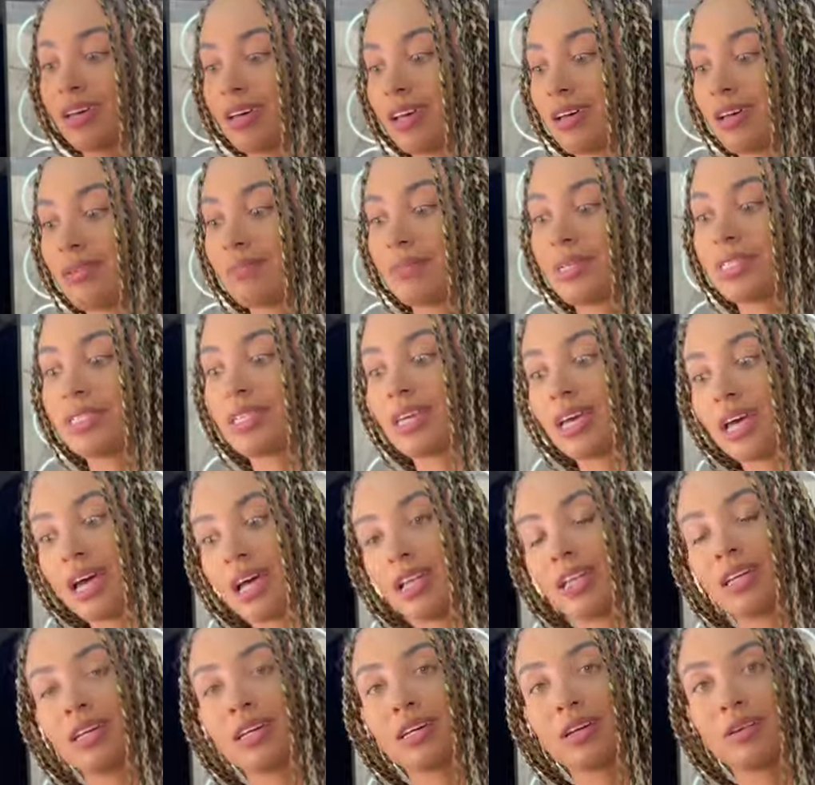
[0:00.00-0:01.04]

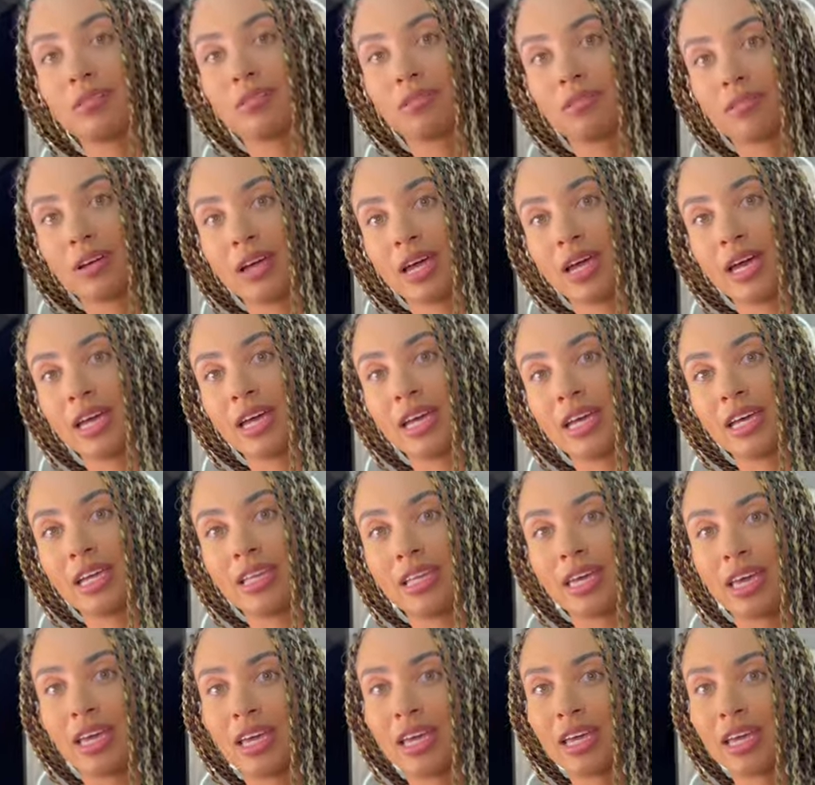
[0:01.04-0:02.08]
metallic red,
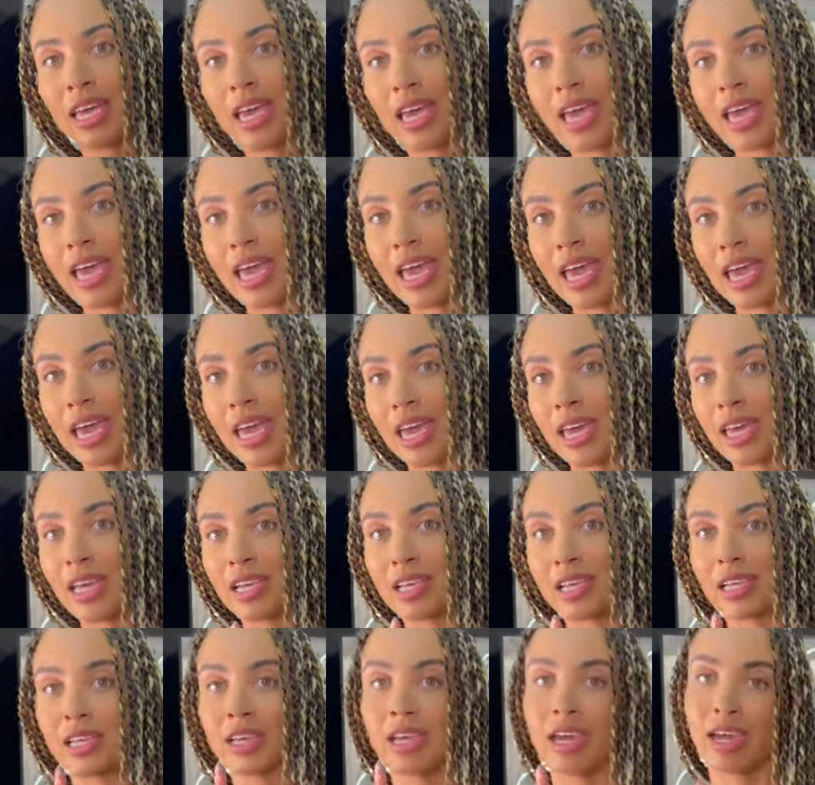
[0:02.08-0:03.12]
aka
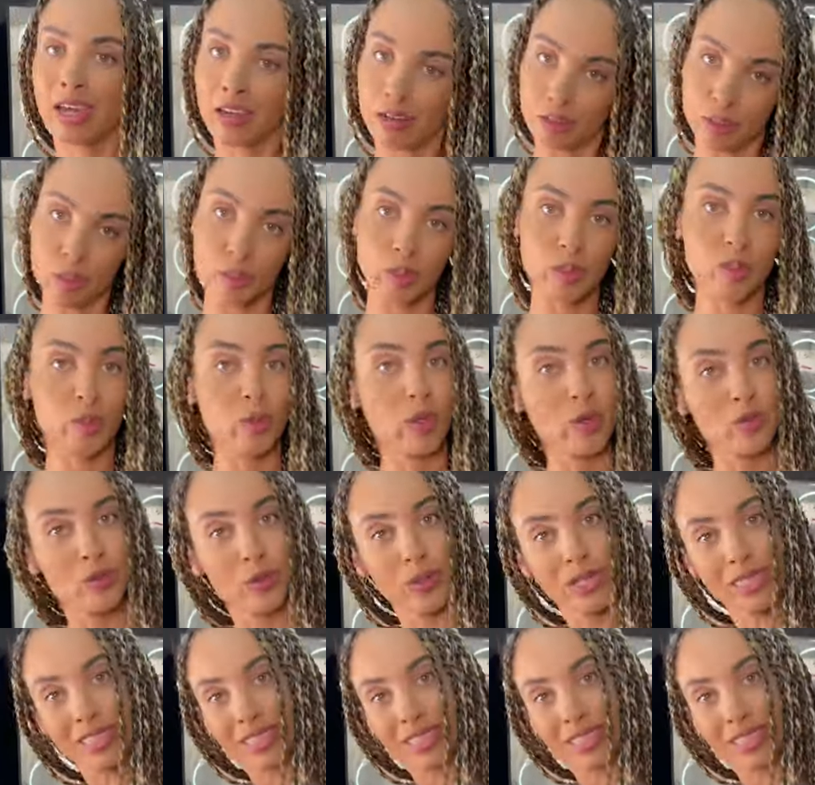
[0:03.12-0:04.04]
Air Jordan twelve Twist.